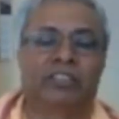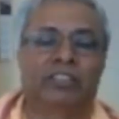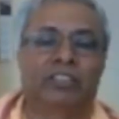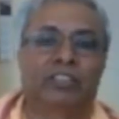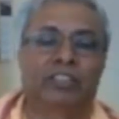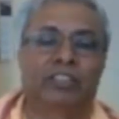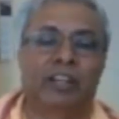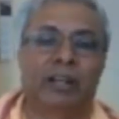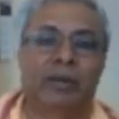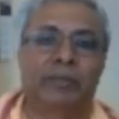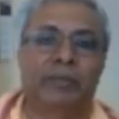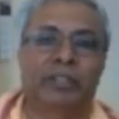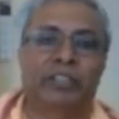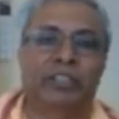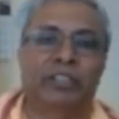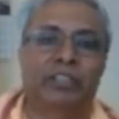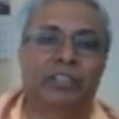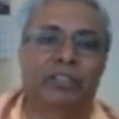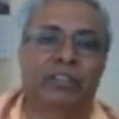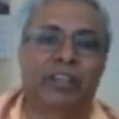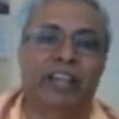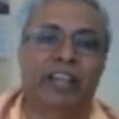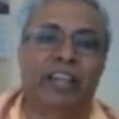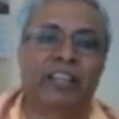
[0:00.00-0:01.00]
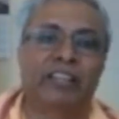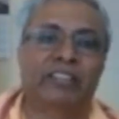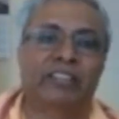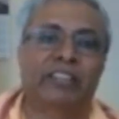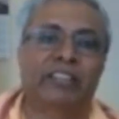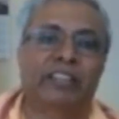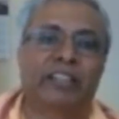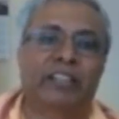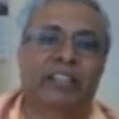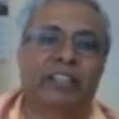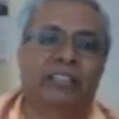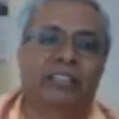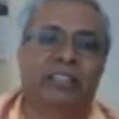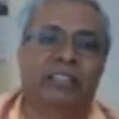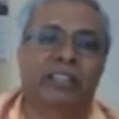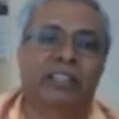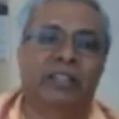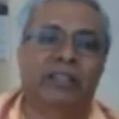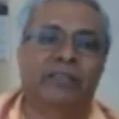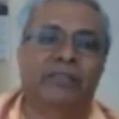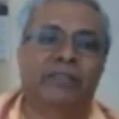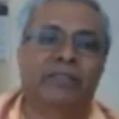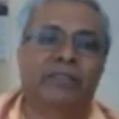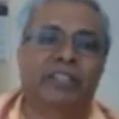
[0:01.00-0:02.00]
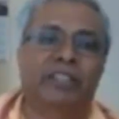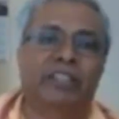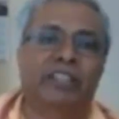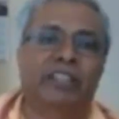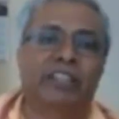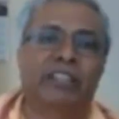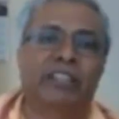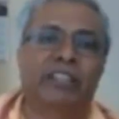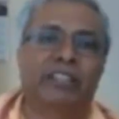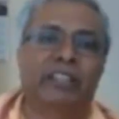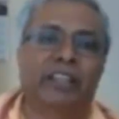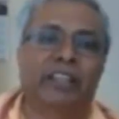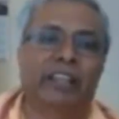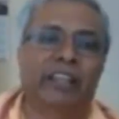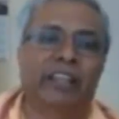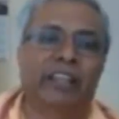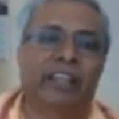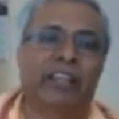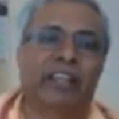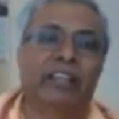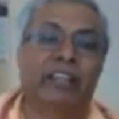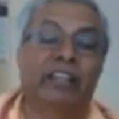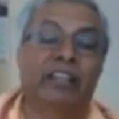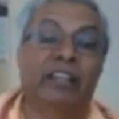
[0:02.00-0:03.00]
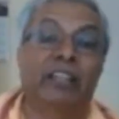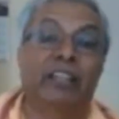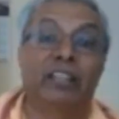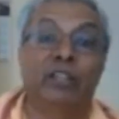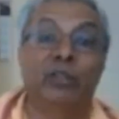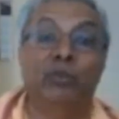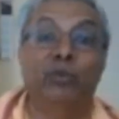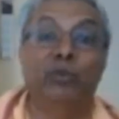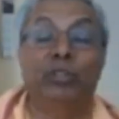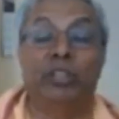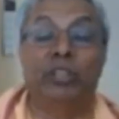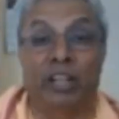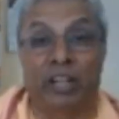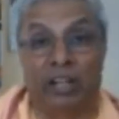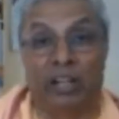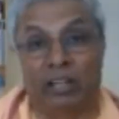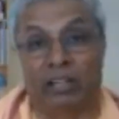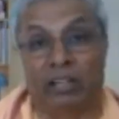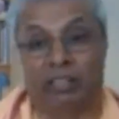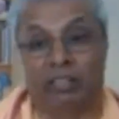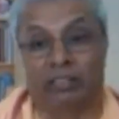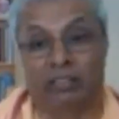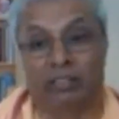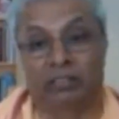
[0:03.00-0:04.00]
Sri Ramakrishna has said, give it a U turn.